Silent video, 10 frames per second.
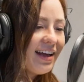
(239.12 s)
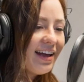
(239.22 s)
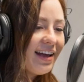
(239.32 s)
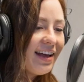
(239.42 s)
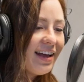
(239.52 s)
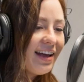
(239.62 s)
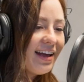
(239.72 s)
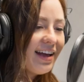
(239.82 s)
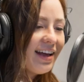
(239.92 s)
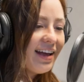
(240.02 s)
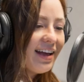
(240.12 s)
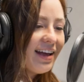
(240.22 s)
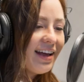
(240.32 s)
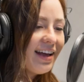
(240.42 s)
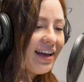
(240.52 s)

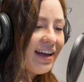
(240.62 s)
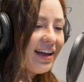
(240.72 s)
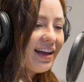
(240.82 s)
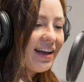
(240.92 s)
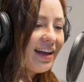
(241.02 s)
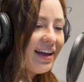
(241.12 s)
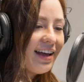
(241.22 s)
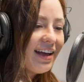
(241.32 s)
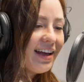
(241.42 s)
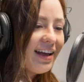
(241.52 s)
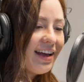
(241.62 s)
(silence)